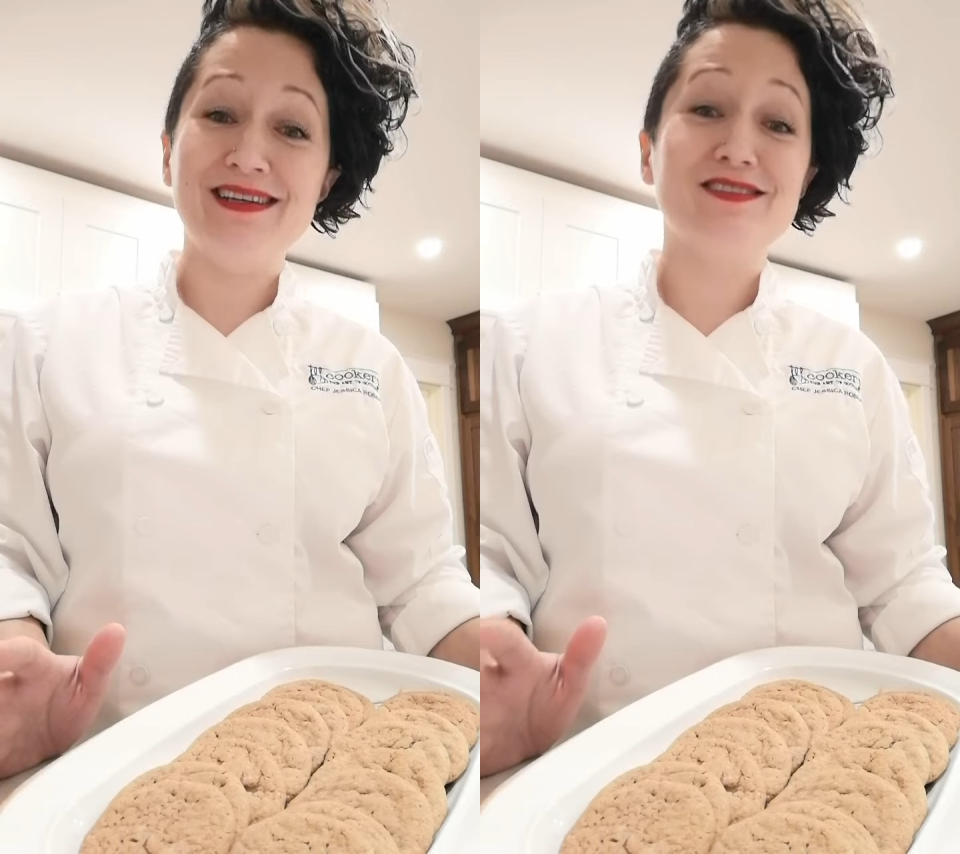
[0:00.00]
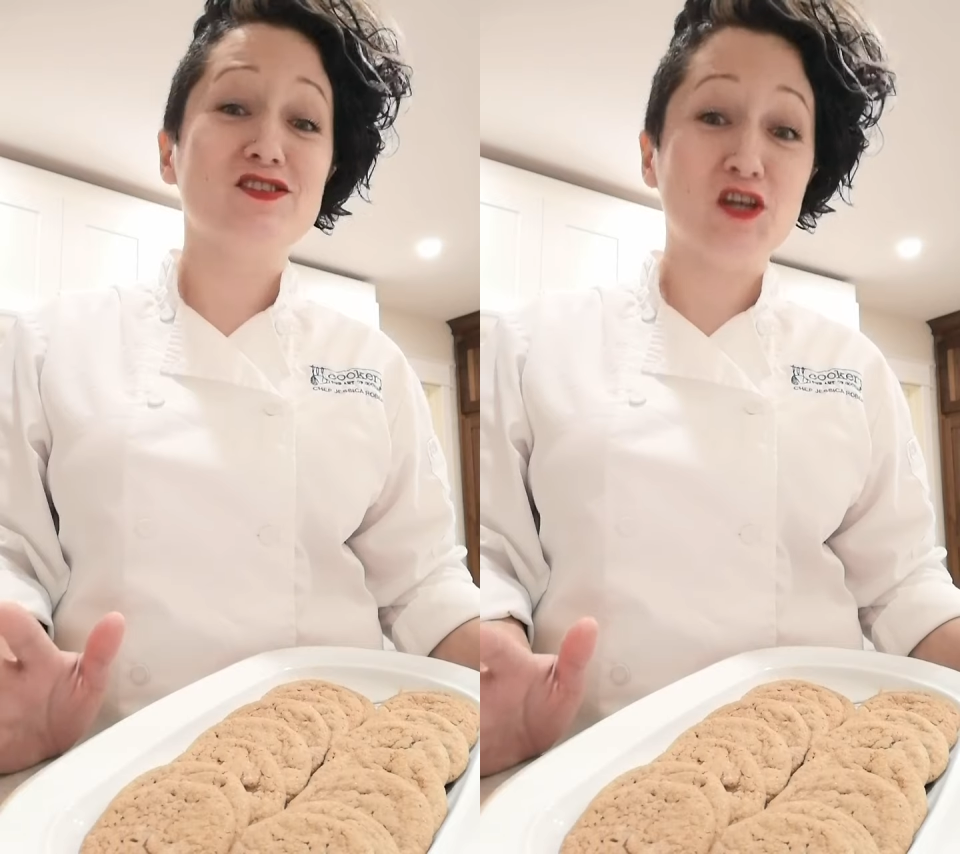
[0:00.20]

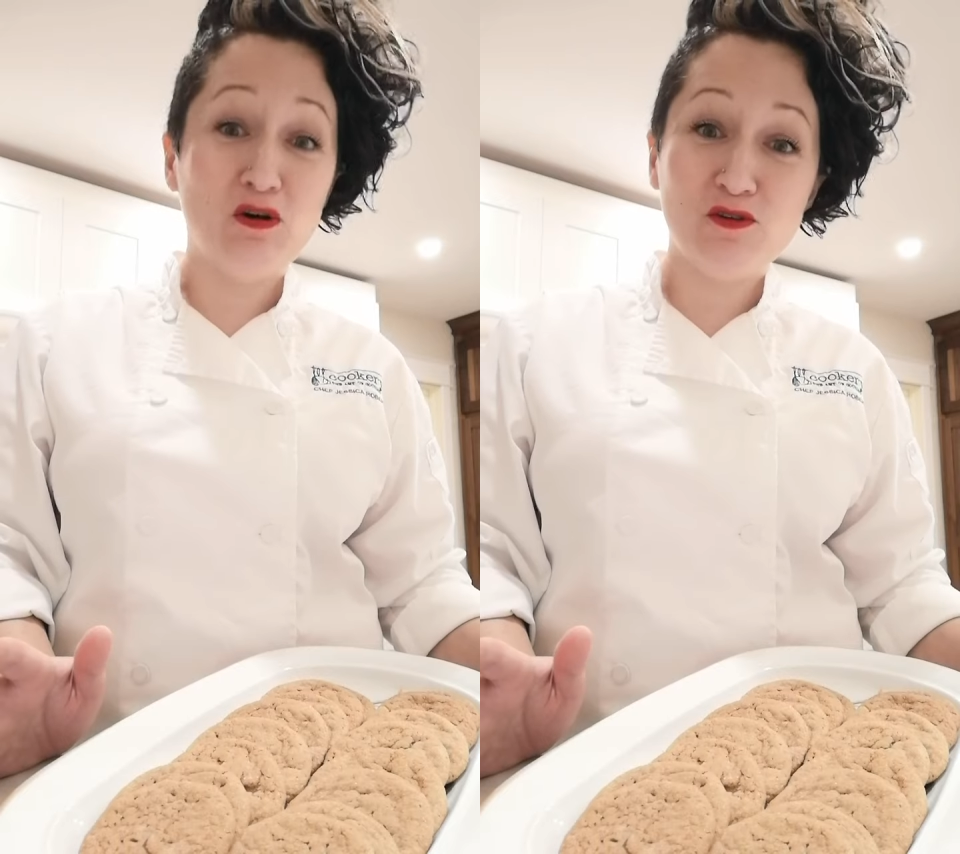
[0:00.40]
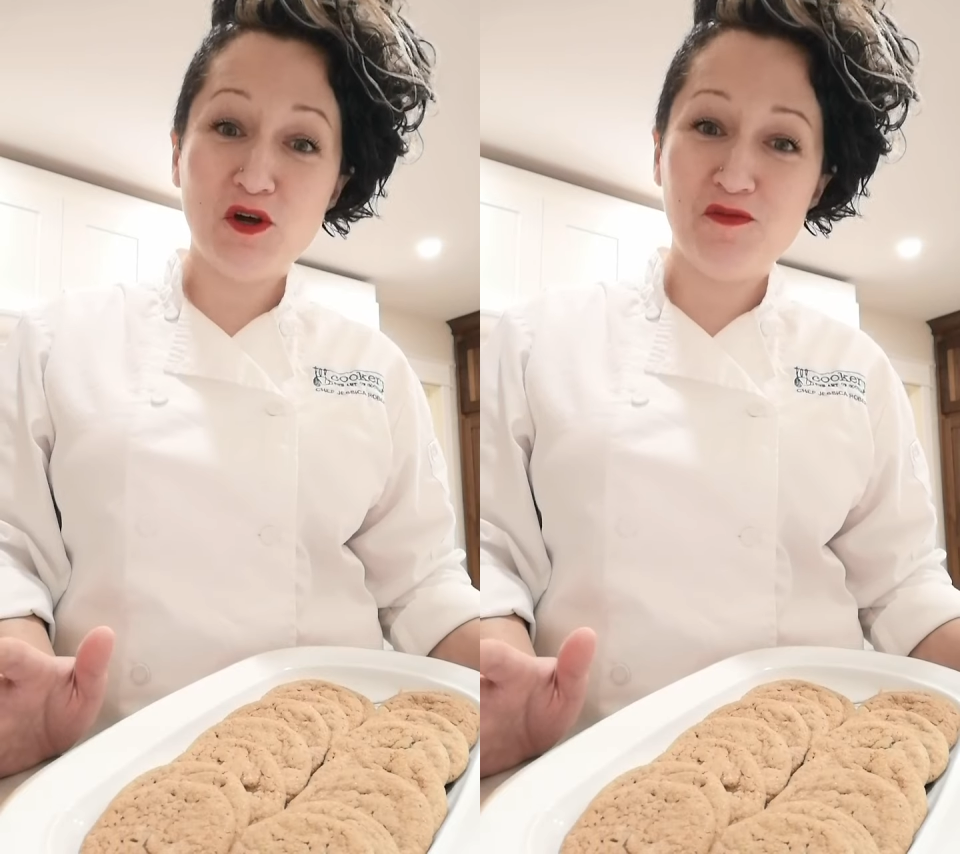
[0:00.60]
is
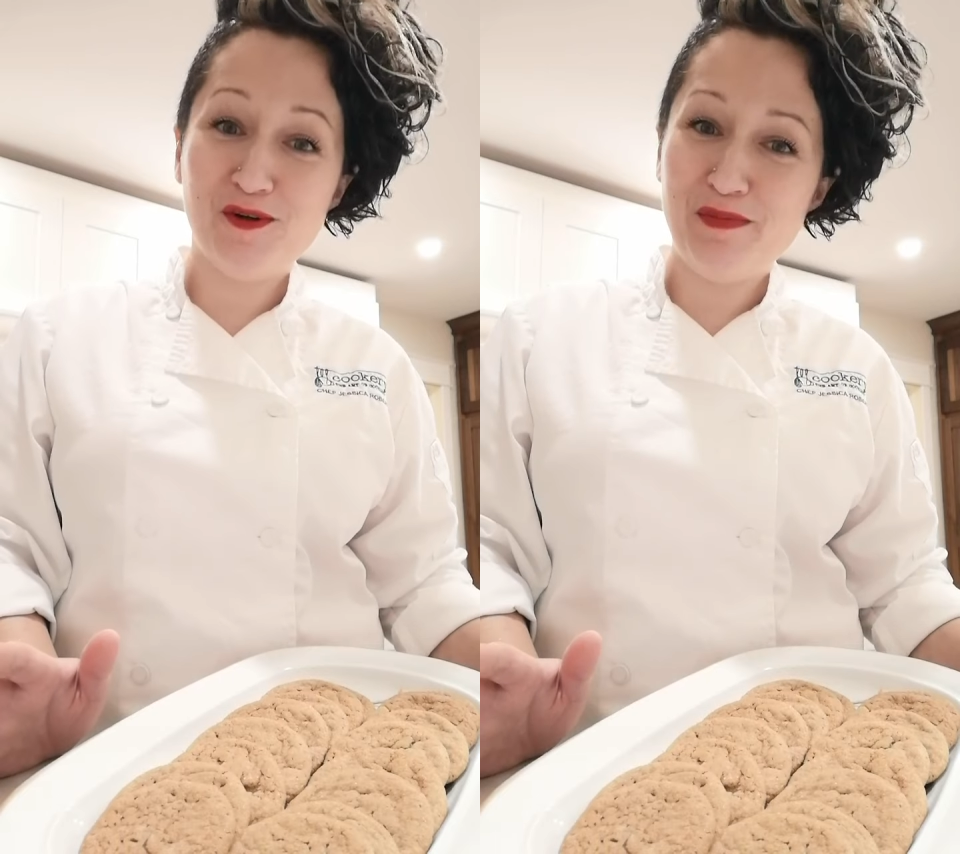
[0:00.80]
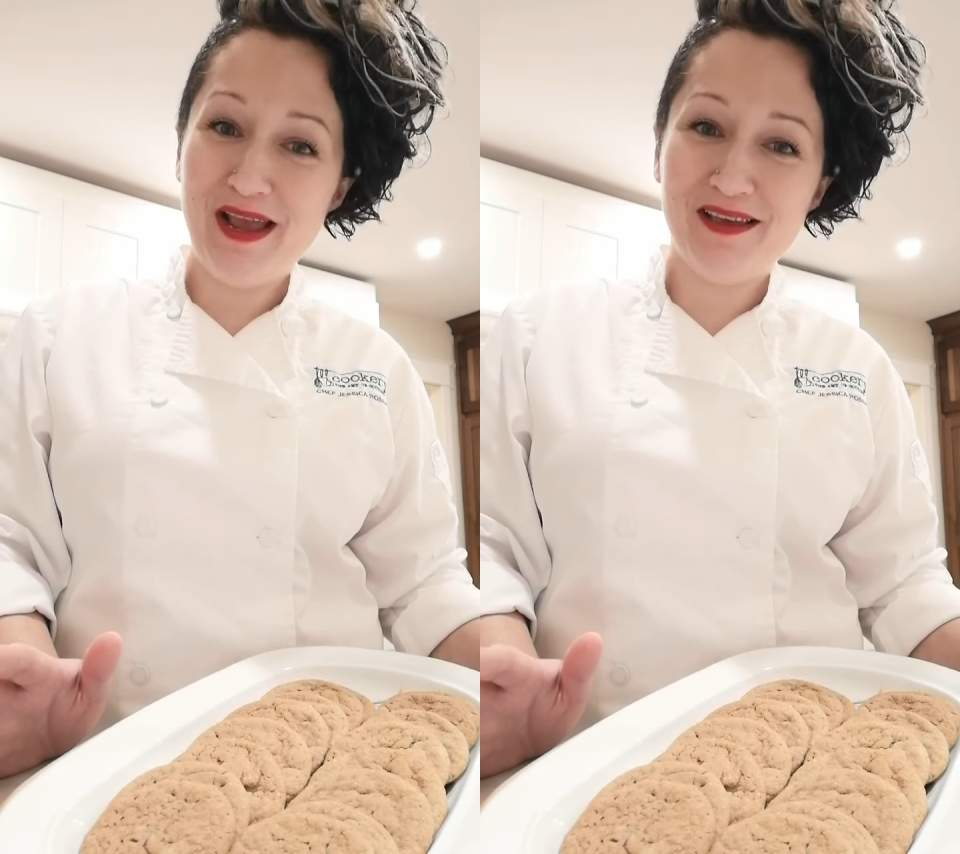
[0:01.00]
don't
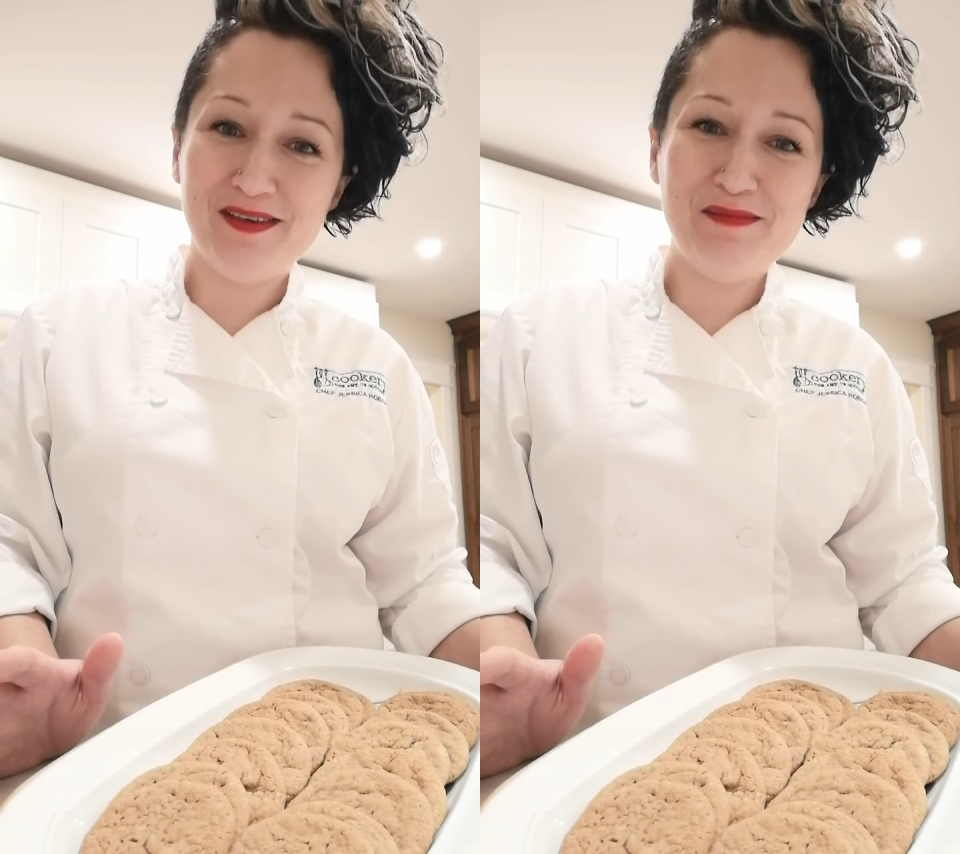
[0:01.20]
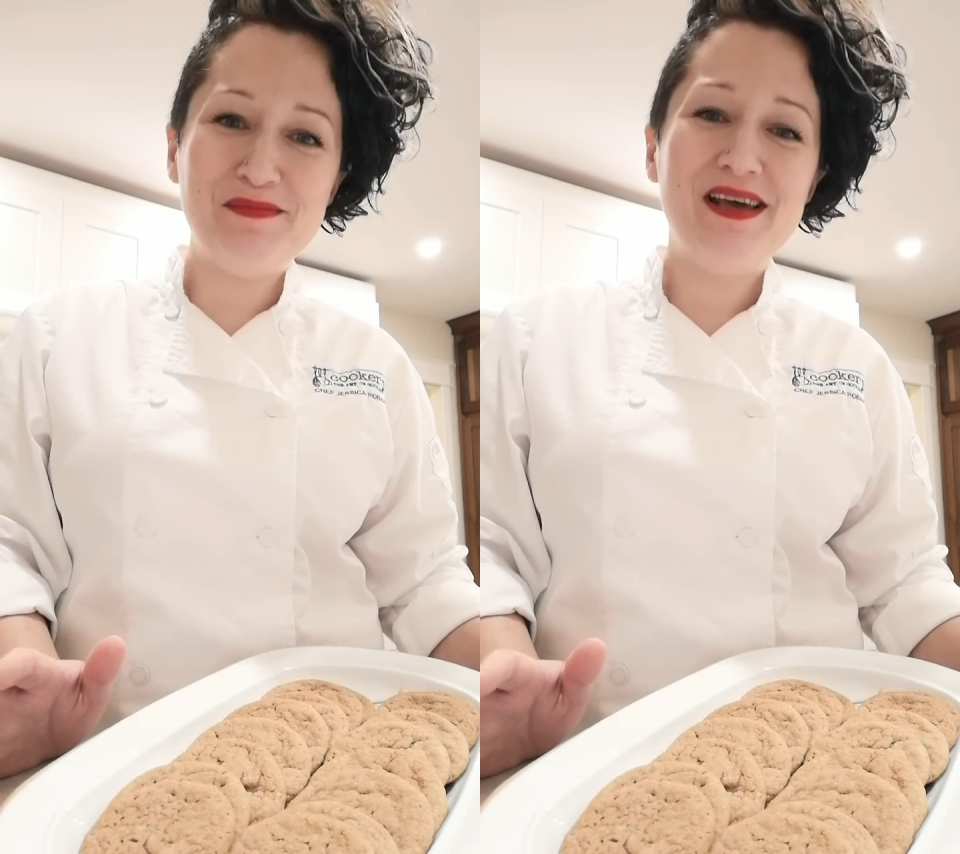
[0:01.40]
overbake
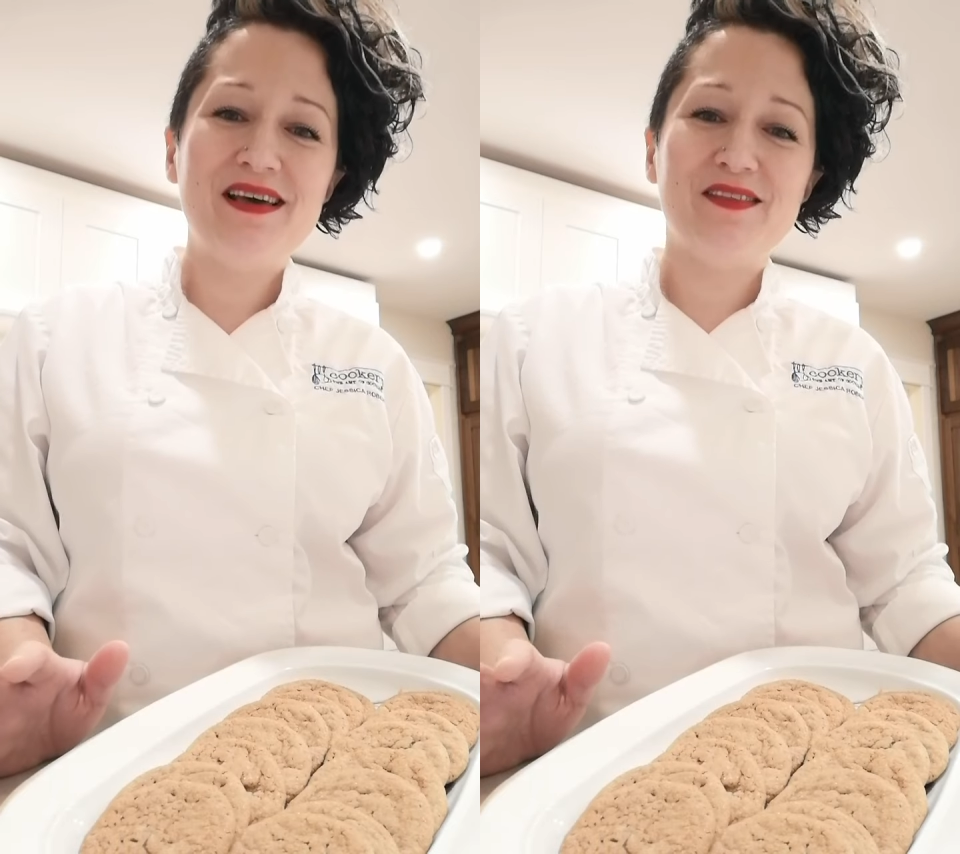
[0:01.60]
them.